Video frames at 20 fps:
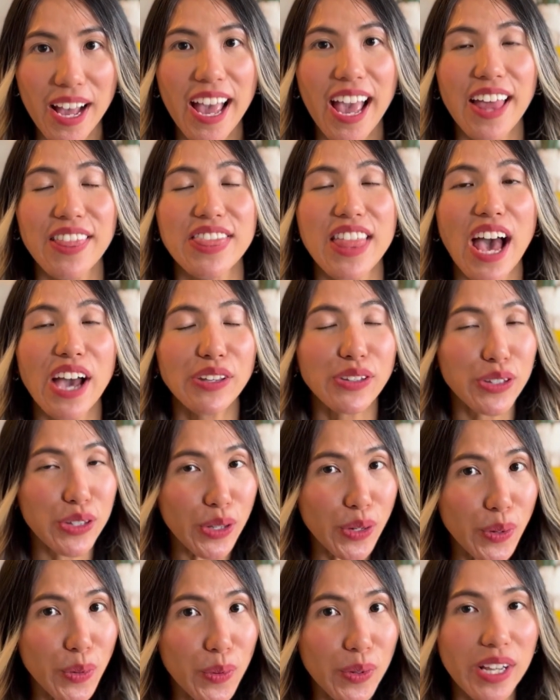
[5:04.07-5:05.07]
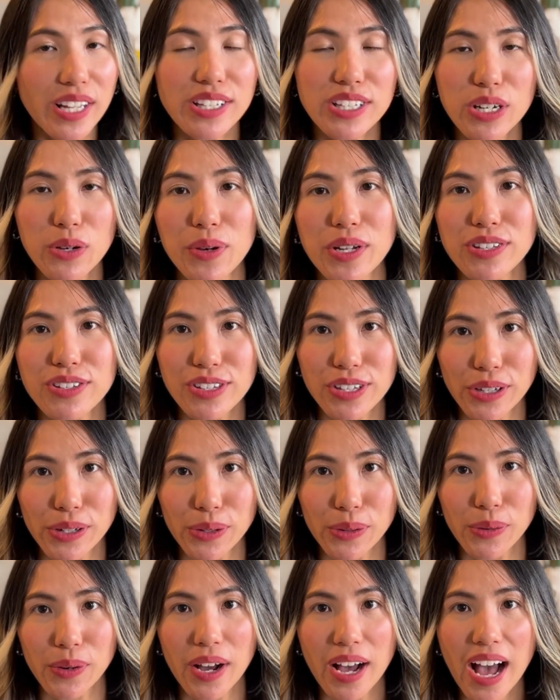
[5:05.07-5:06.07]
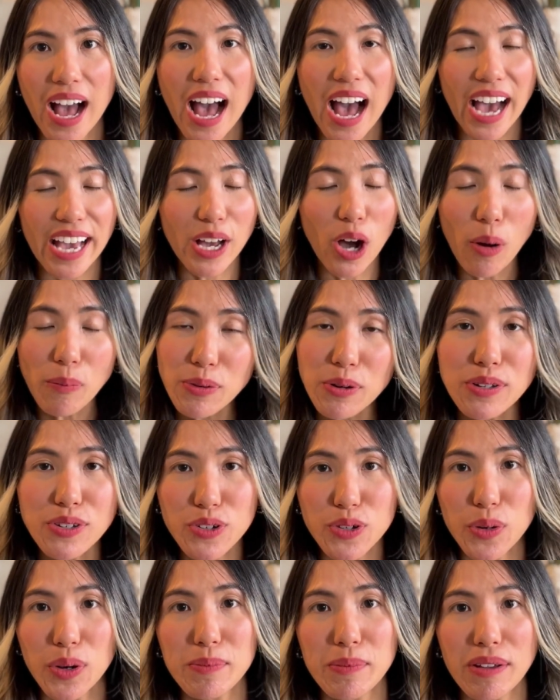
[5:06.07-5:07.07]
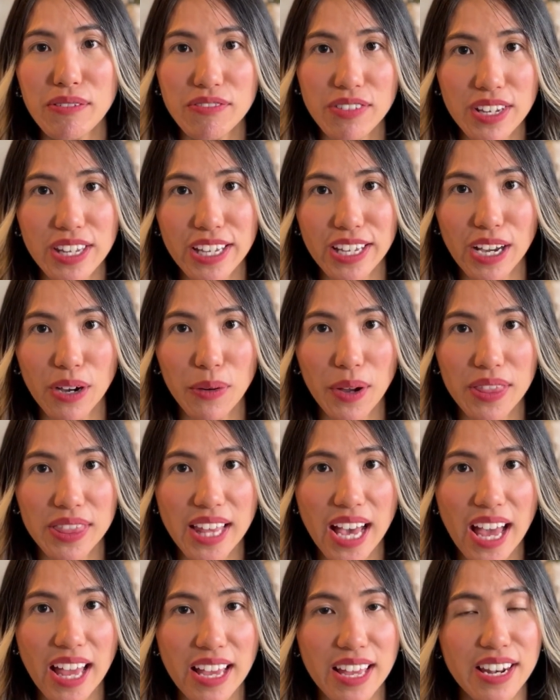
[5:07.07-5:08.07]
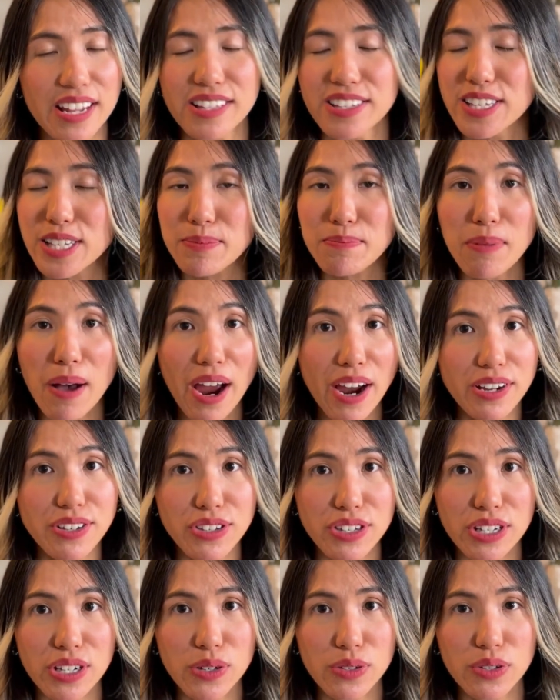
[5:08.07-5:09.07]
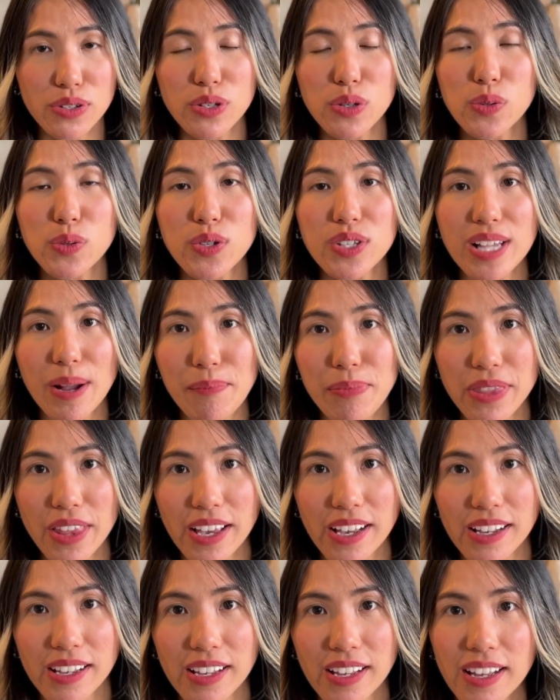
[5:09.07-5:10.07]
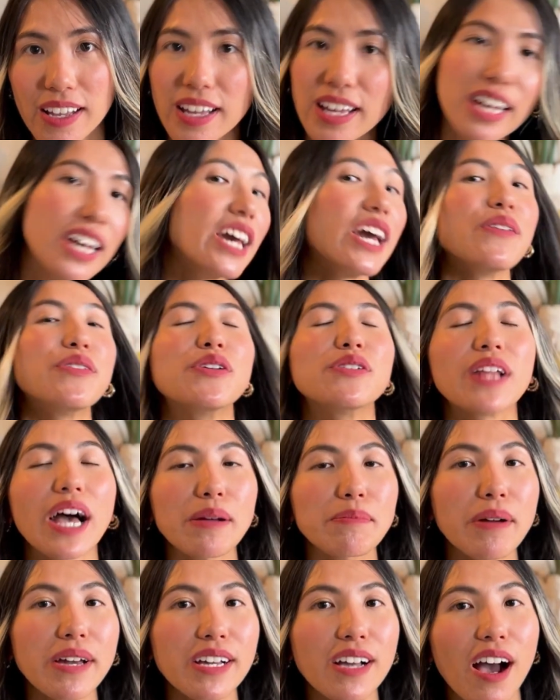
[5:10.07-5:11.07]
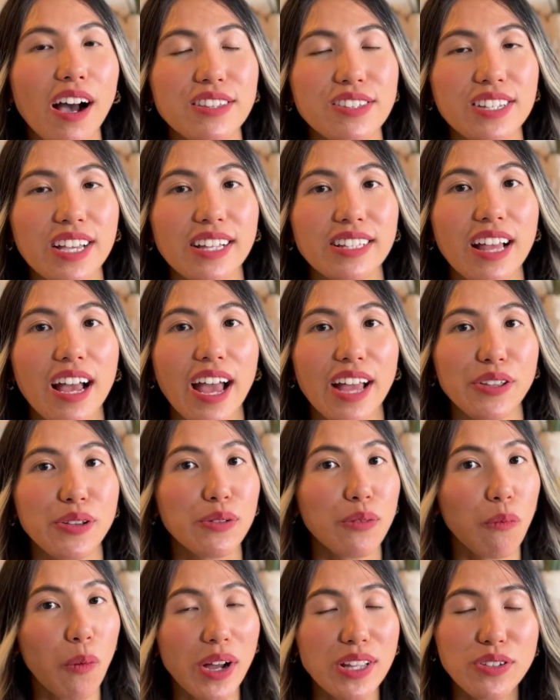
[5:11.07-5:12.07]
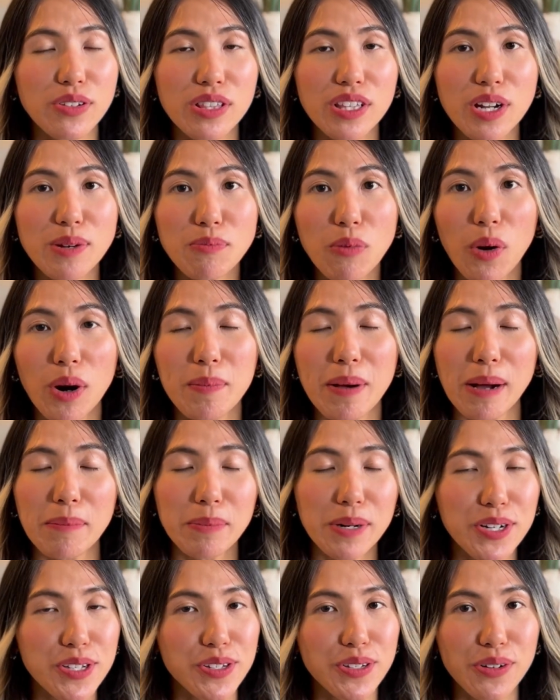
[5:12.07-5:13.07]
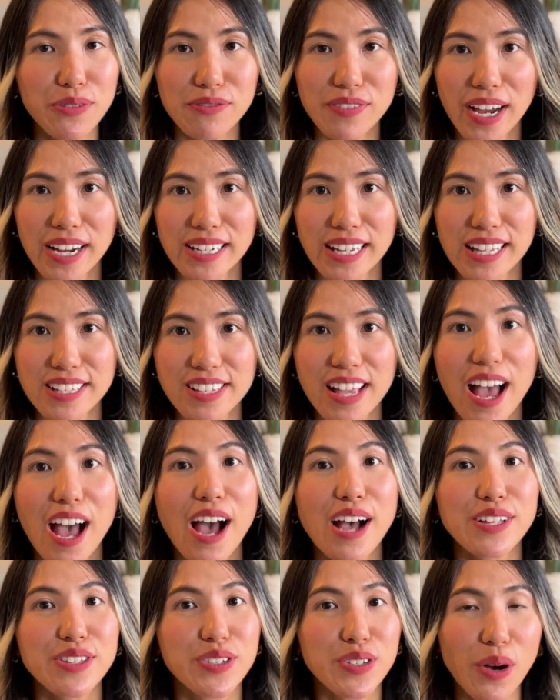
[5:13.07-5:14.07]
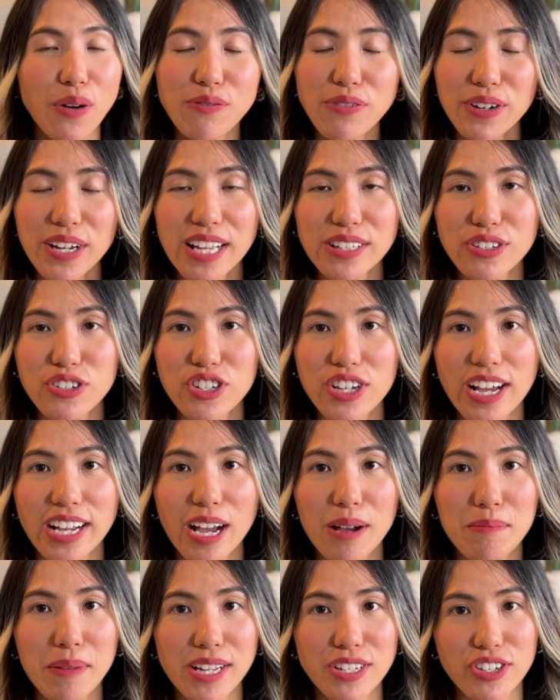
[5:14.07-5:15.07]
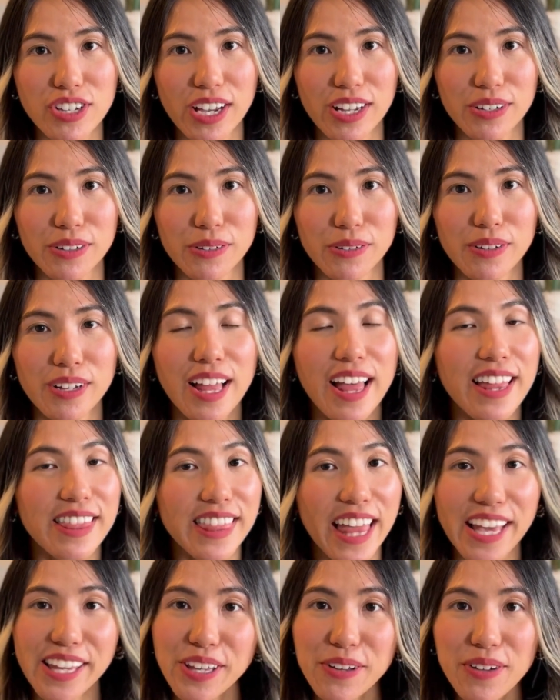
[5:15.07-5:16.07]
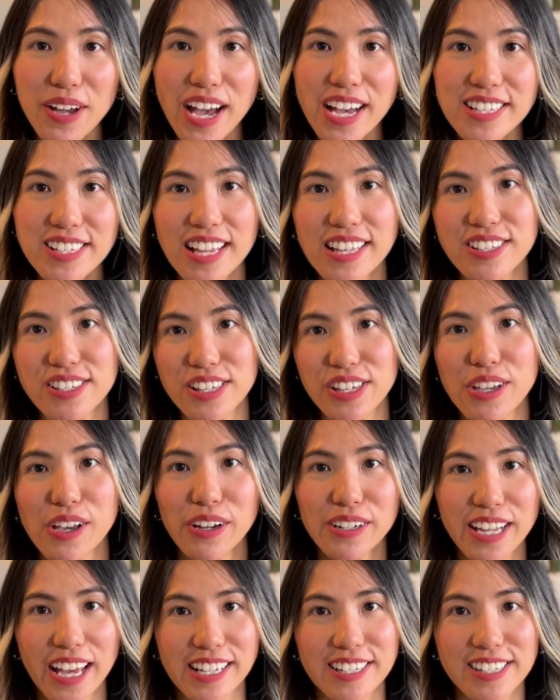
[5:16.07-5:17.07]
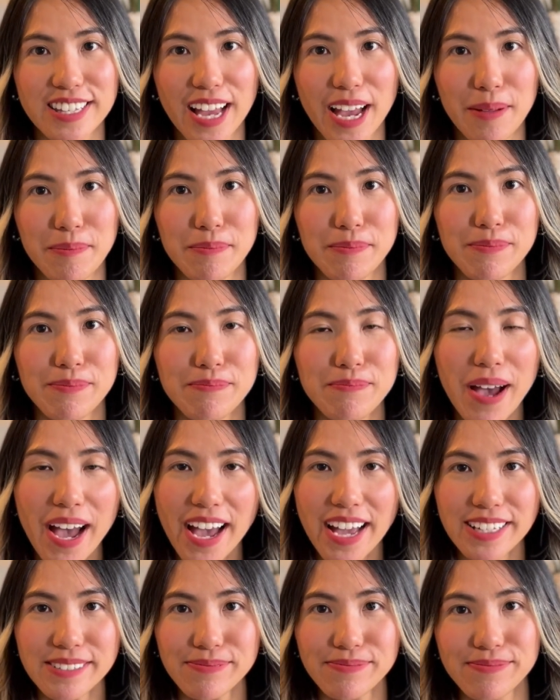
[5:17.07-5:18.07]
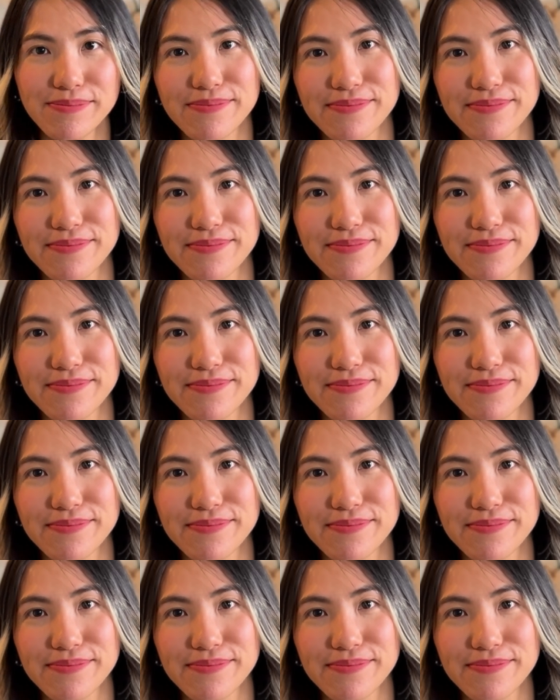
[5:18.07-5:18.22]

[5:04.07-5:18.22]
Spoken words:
and that you can do it too. I hope you enjoyed my video and that it inspires you to do something. If you like my content and you want to learn more about personal finance, don't forget to check out my channel. Thank you guys and see y'all next time. Bye!